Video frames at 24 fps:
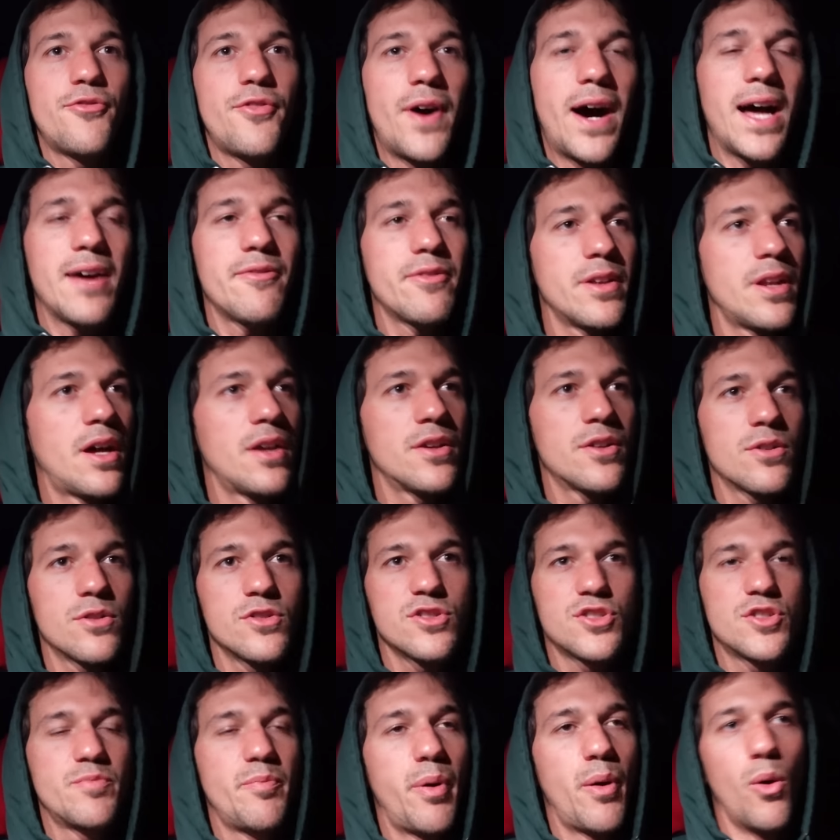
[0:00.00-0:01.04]
Five and under
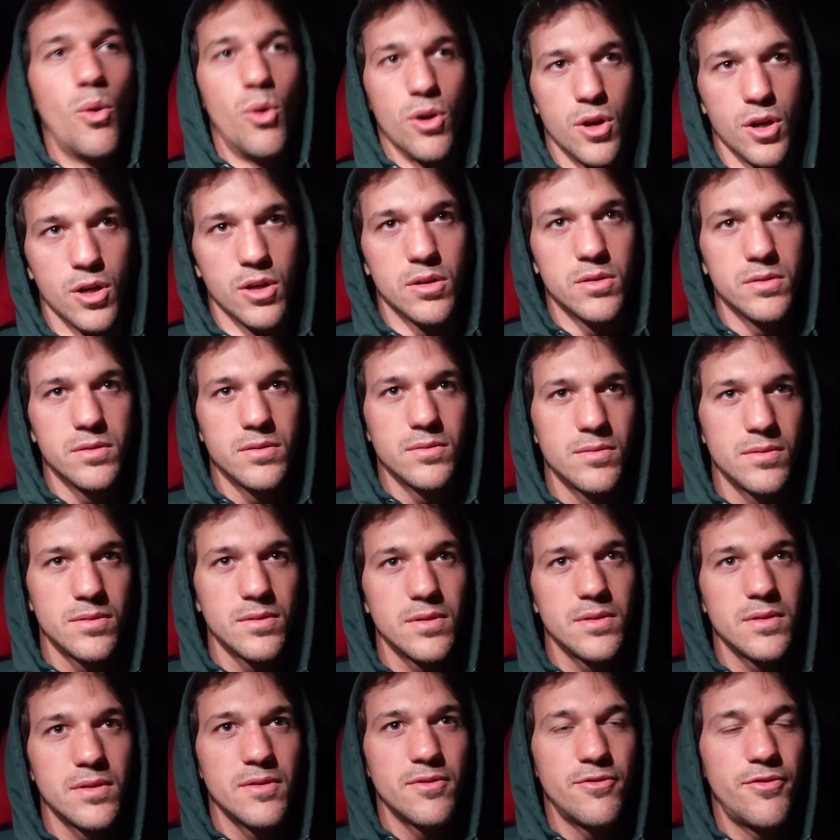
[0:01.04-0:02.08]
is poor.
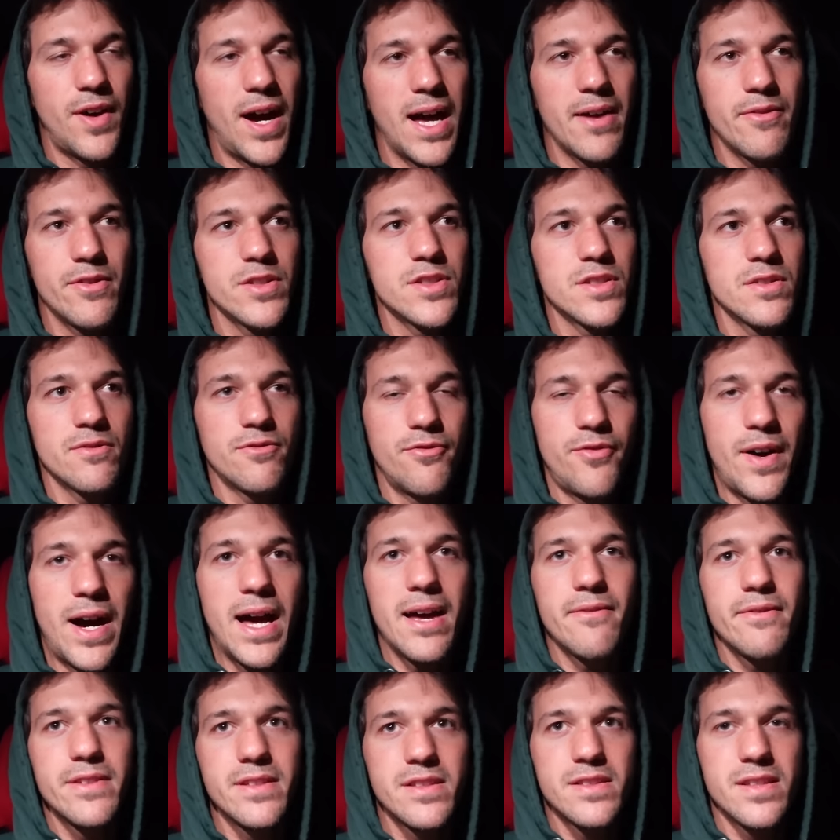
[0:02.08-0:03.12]
Five is
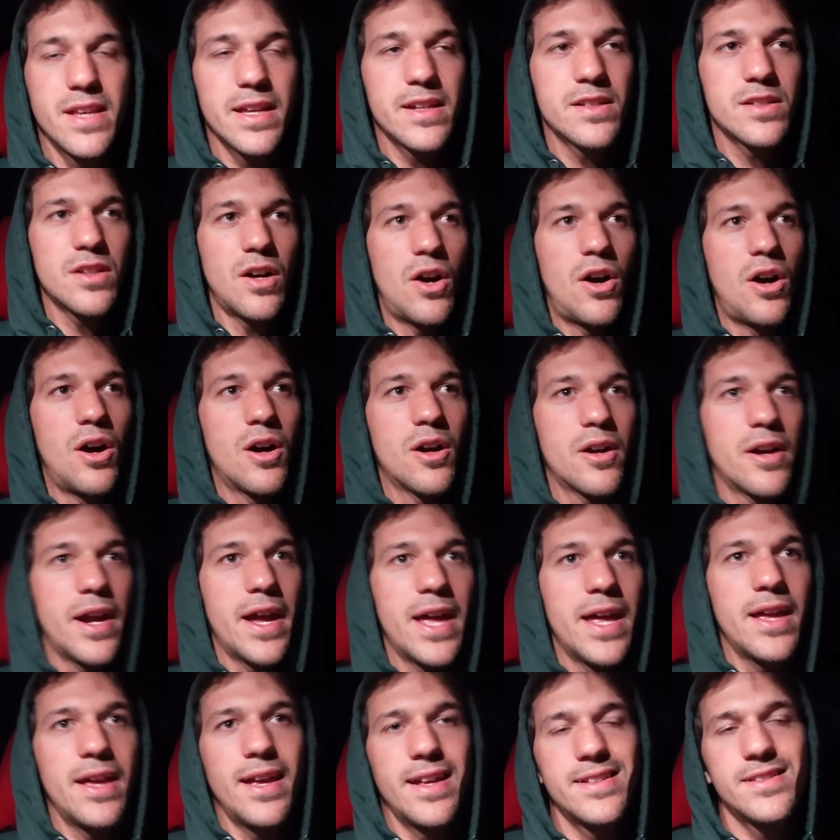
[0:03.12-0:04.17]
five and six are
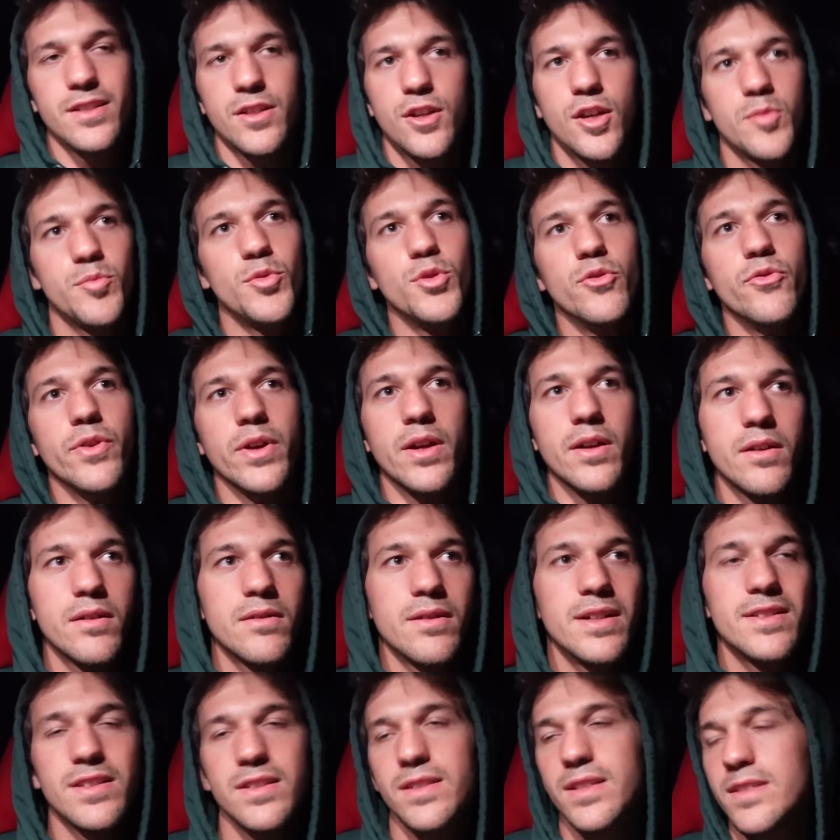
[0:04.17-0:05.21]
a. It's a good movie.
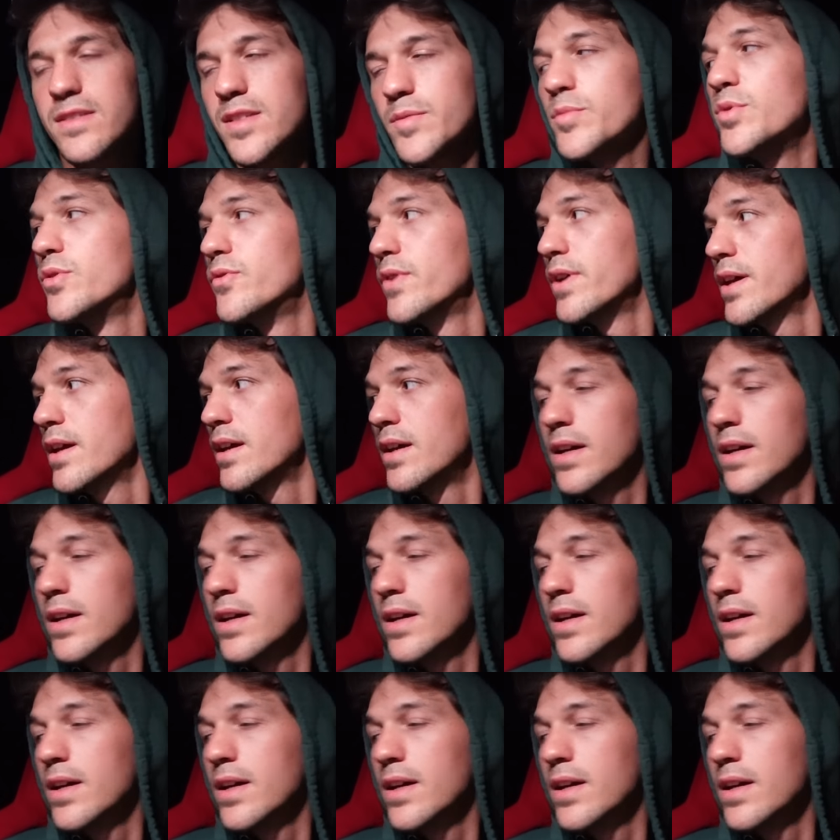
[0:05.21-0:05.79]
It's a decent movie.